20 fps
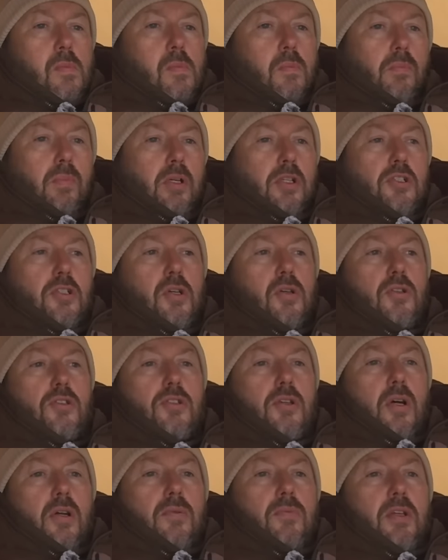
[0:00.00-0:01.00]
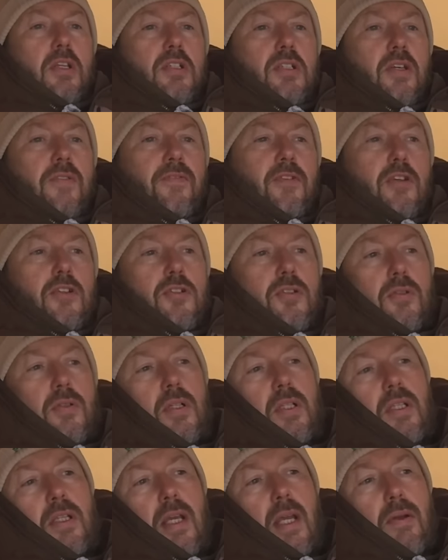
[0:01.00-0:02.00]
But it's a good sign when you see fish
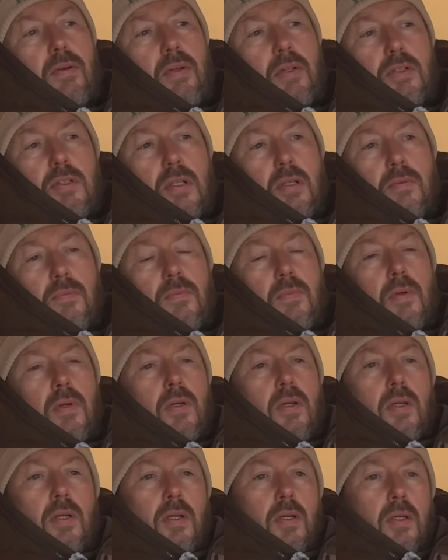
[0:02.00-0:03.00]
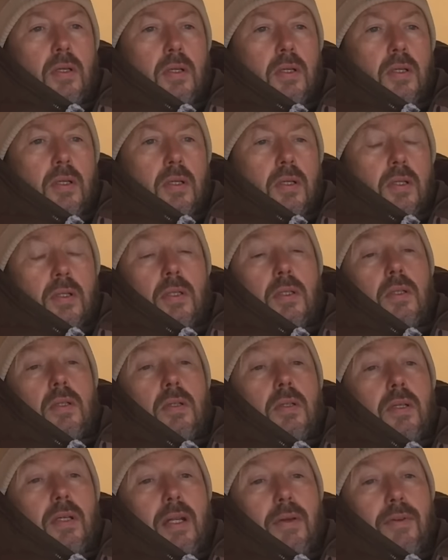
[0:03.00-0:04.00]
in the area, so
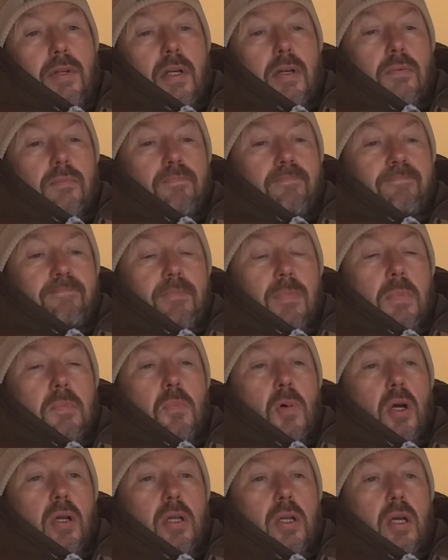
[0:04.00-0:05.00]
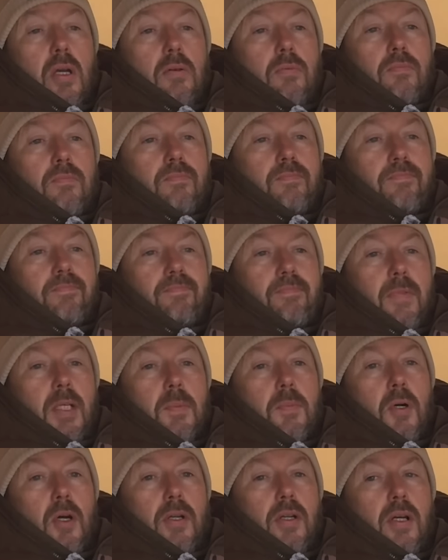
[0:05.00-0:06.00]
you never know. It might go, it
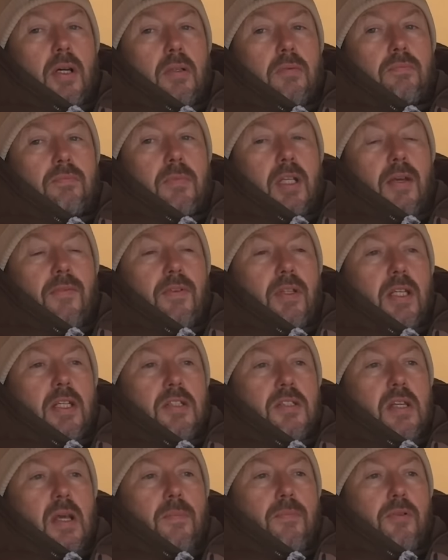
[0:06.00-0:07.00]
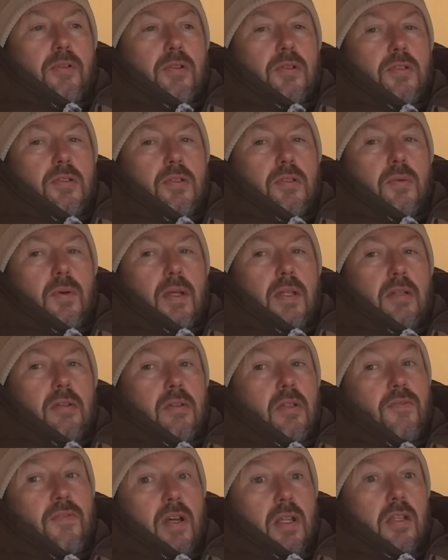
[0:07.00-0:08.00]
might not. Given these temperatures and the weather and
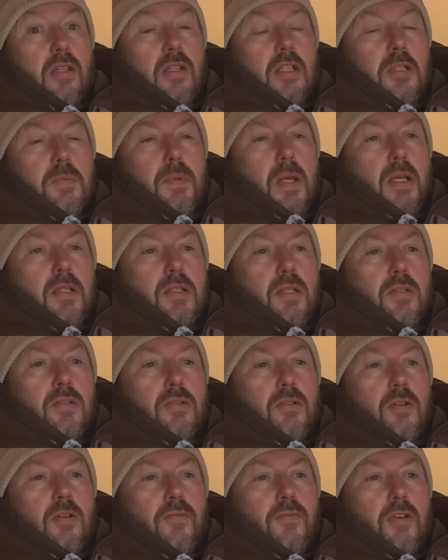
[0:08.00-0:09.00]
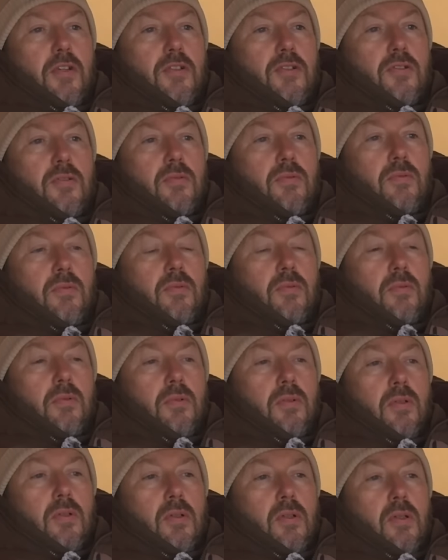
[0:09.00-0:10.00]
the fact that this place hasn't done a fish
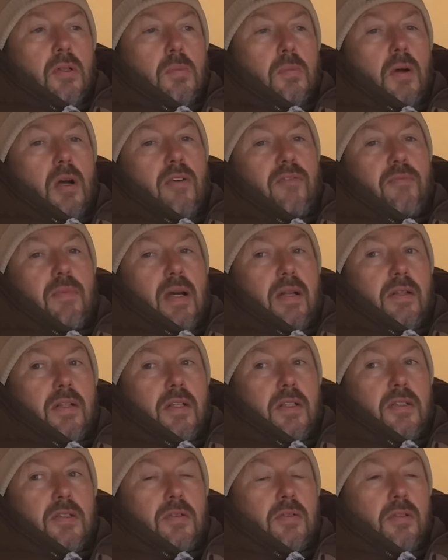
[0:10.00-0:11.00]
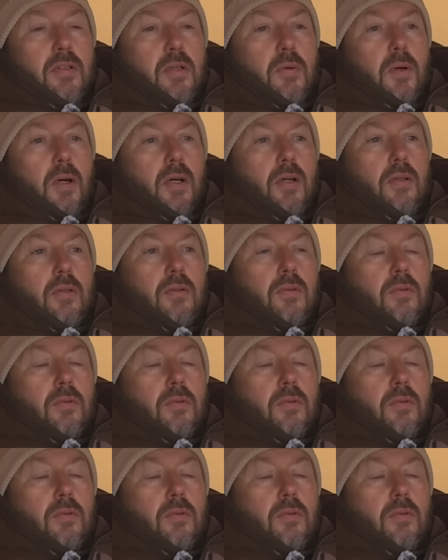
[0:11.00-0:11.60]
apart from Andy's in a while.